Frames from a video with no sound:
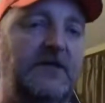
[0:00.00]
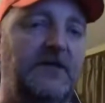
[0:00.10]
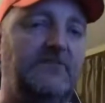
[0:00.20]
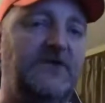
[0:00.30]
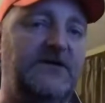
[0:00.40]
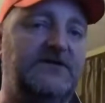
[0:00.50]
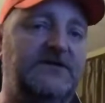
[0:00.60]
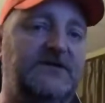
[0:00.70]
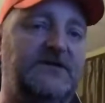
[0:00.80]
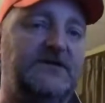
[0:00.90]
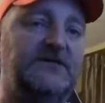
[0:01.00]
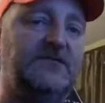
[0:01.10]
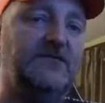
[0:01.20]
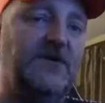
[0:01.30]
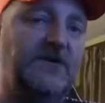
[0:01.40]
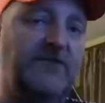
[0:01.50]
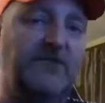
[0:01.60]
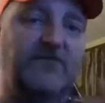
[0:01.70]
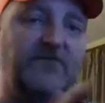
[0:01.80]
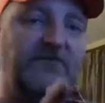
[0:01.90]
But there might have
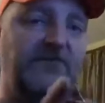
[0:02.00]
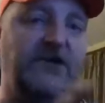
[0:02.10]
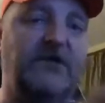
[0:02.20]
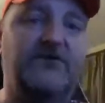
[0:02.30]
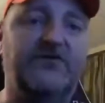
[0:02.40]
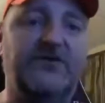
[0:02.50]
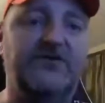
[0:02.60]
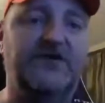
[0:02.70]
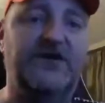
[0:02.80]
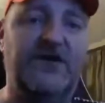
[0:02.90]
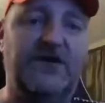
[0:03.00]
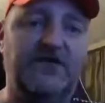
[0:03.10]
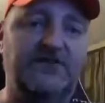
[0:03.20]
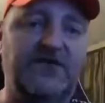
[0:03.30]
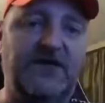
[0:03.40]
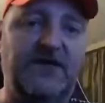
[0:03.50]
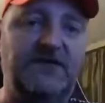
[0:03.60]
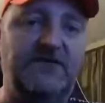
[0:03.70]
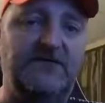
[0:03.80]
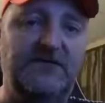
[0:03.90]
been other things that have
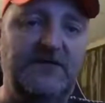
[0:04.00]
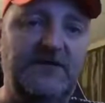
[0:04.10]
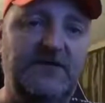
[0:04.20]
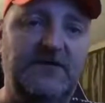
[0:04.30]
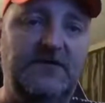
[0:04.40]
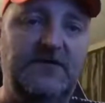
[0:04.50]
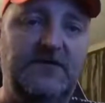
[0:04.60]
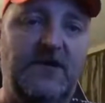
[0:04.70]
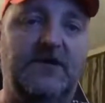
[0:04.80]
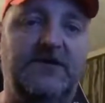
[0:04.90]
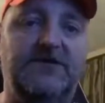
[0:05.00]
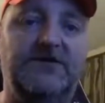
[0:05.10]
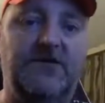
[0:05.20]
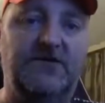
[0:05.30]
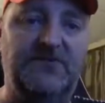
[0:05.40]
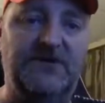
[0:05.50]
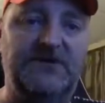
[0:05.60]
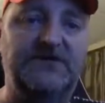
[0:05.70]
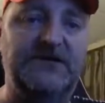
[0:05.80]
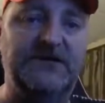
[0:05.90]
gone into it.
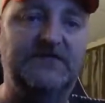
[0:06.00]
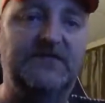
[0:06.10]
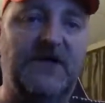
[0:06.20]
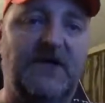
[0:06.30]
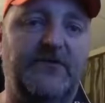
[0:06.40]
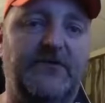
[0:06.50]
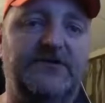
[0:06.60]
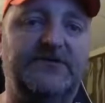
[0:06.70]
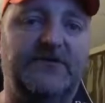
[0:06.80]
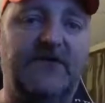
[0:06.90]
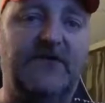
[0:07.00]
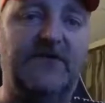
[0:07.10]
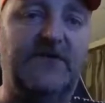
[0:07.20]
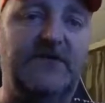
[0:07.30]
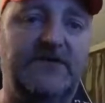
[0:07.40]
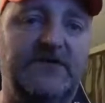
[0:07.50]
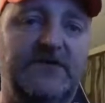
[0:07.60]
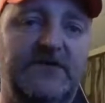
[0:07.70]
But yeah, copyright strike or whatever.